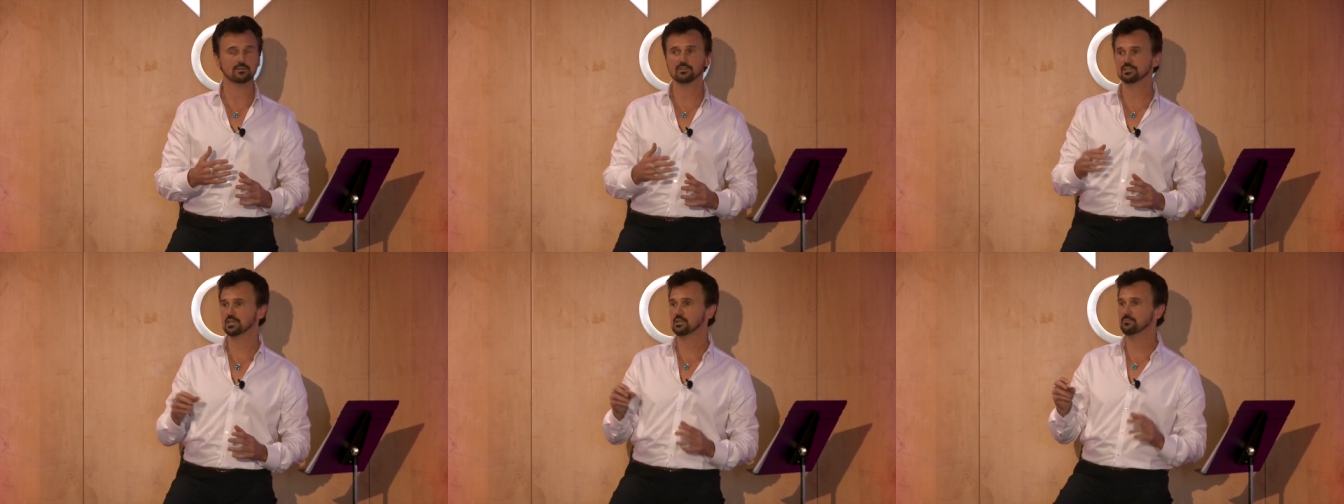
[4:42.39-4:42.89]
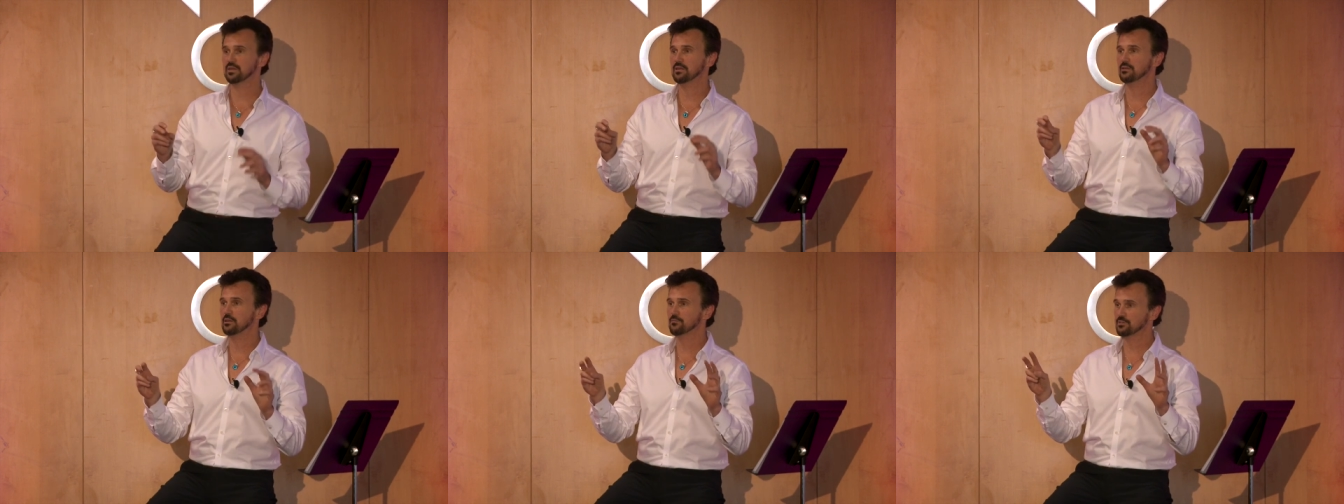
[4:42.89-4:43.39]
is going to
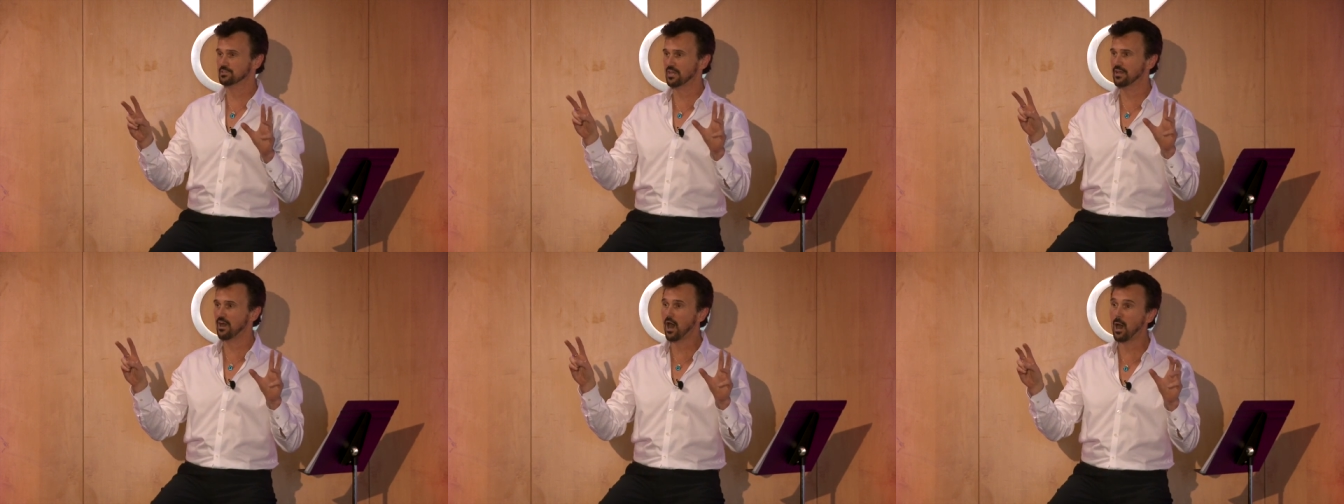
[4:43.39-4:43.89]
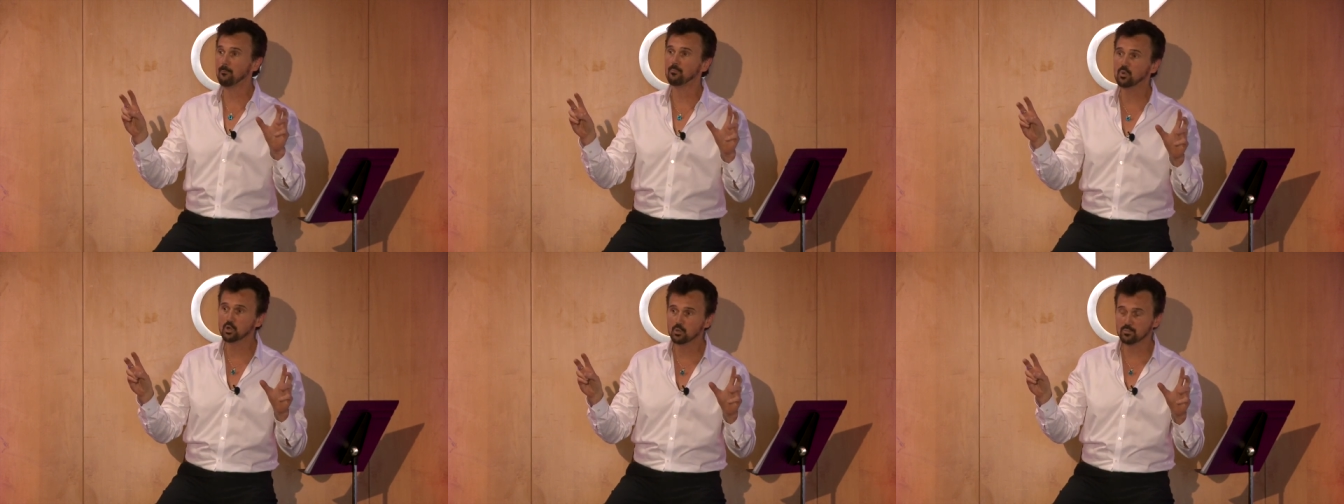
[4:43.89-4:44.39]
be, if we say, on
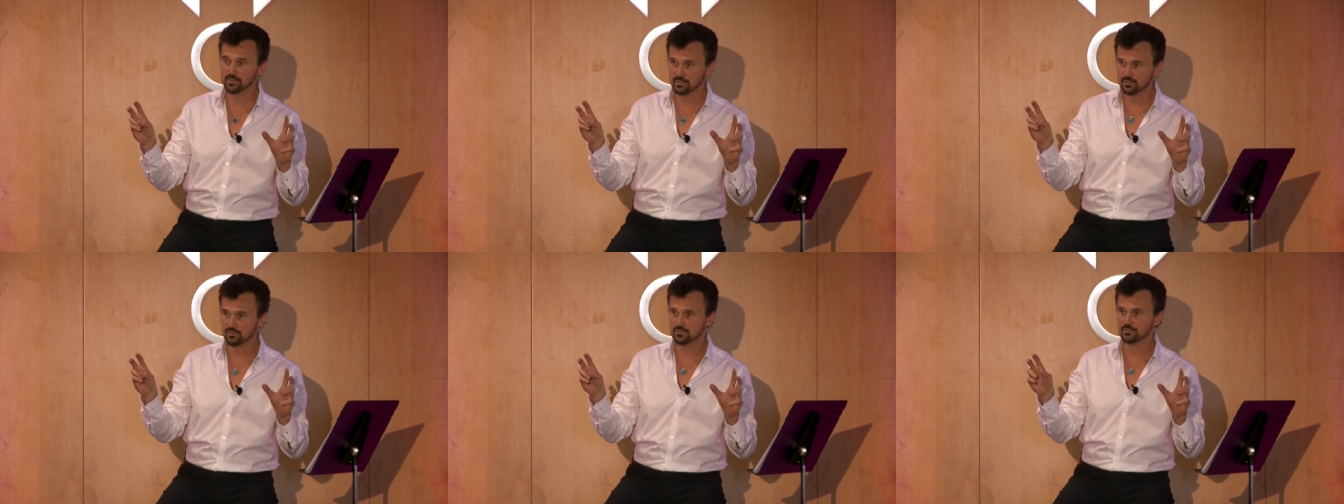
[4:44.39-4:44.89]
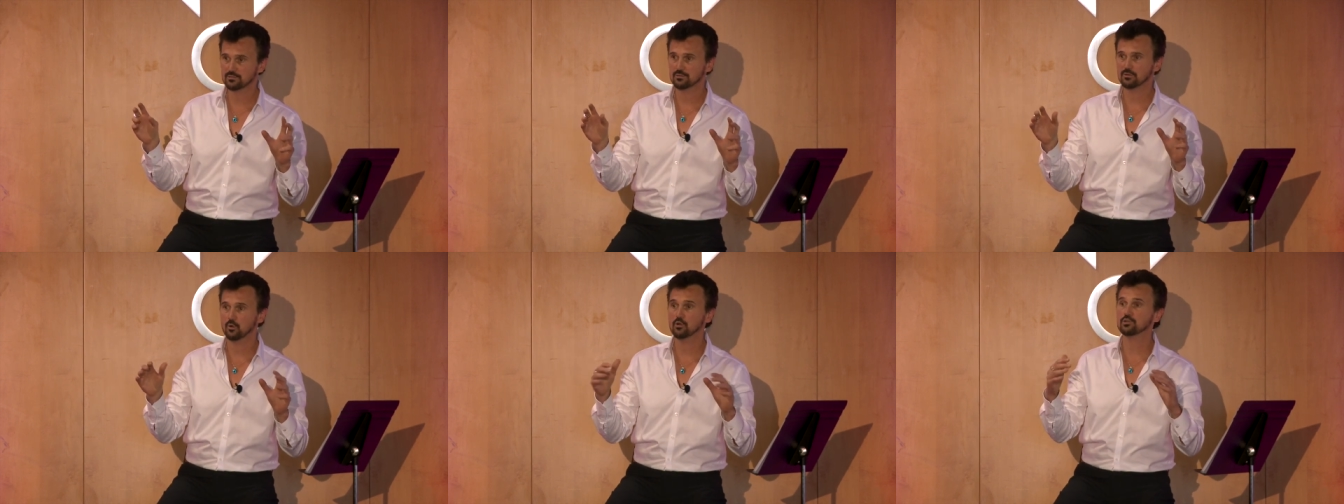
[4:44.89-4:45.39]
purpose
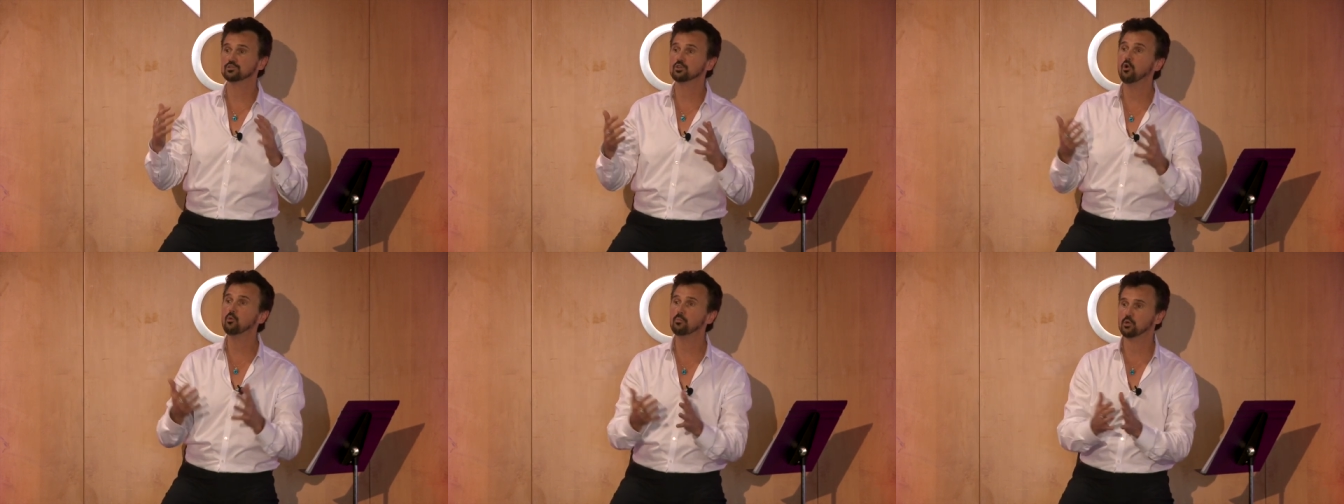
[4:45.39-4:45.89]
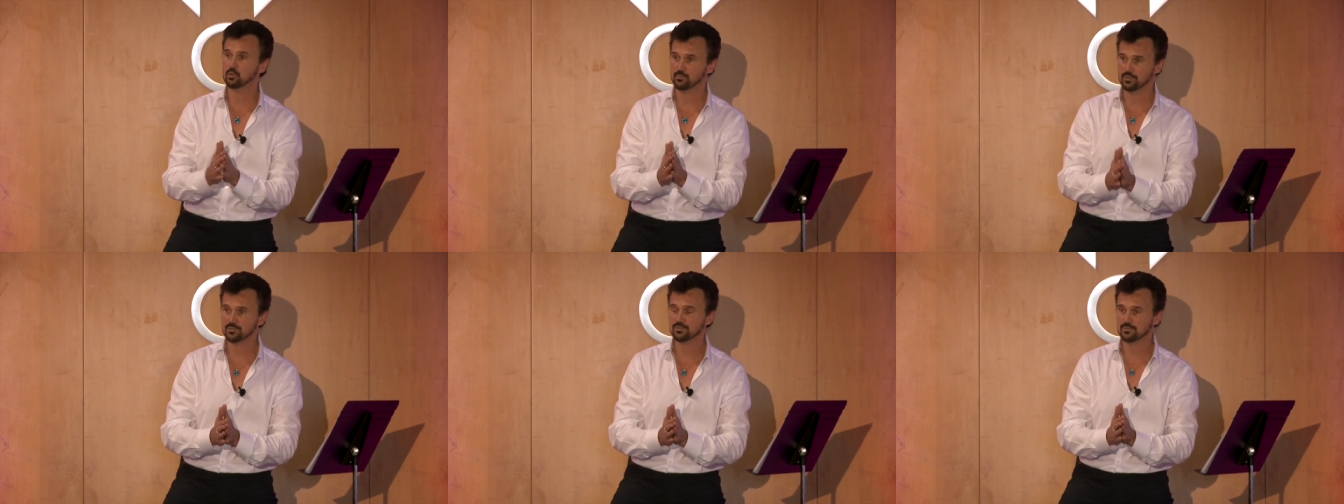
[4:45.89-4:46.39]
or a sole
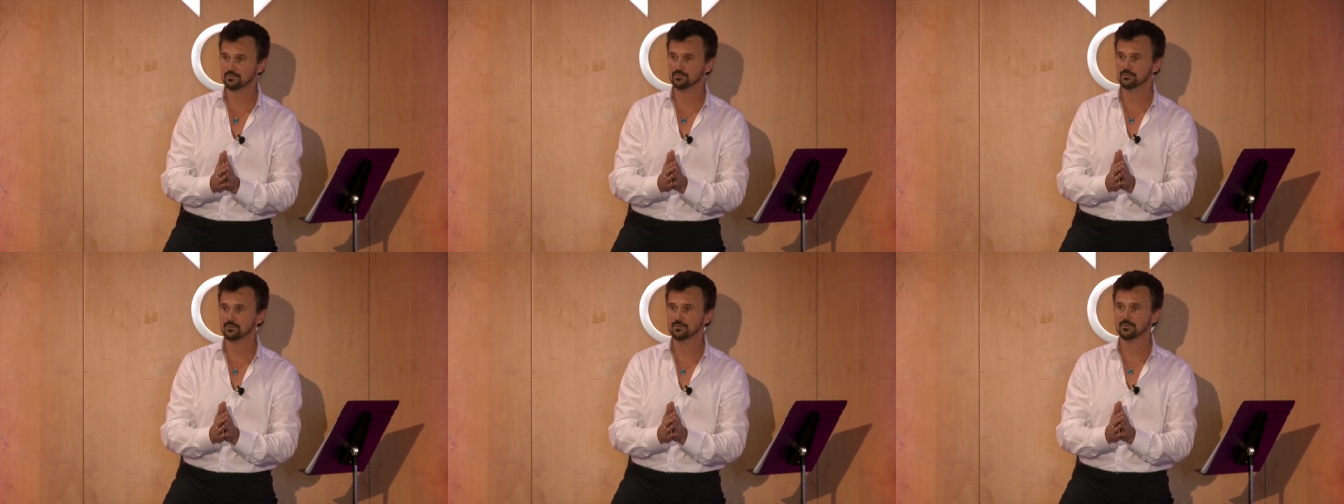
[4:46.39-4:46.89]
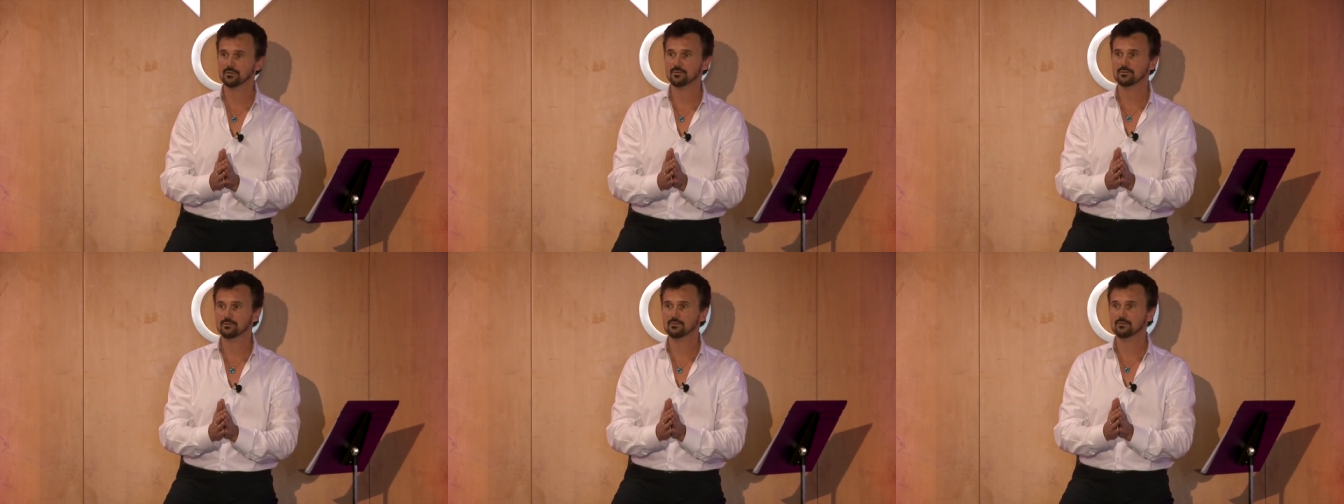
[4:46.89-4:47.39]
purpose,
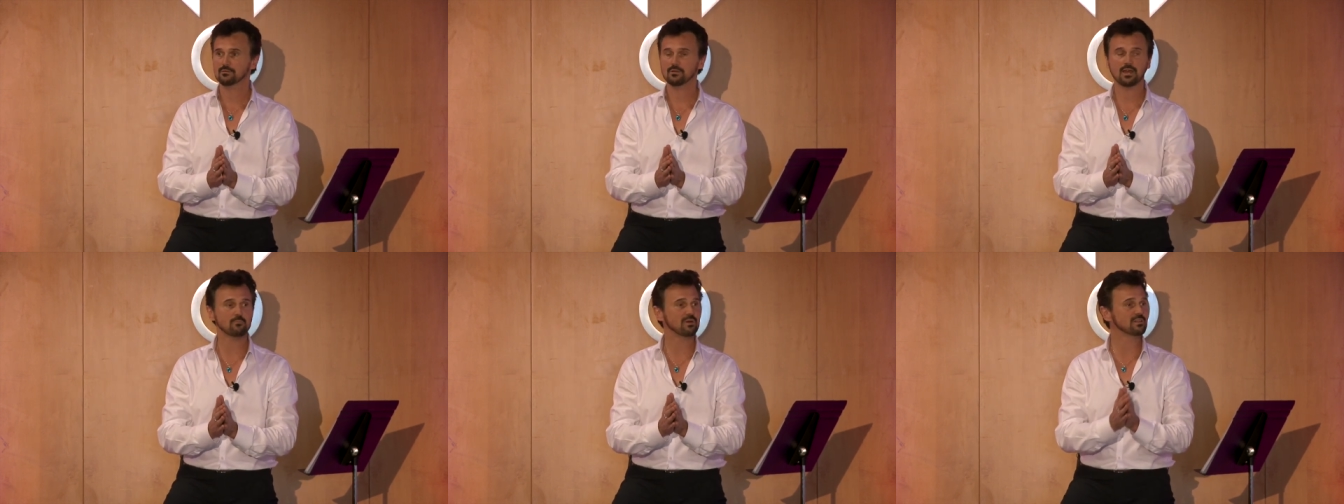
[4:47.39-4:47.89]
right?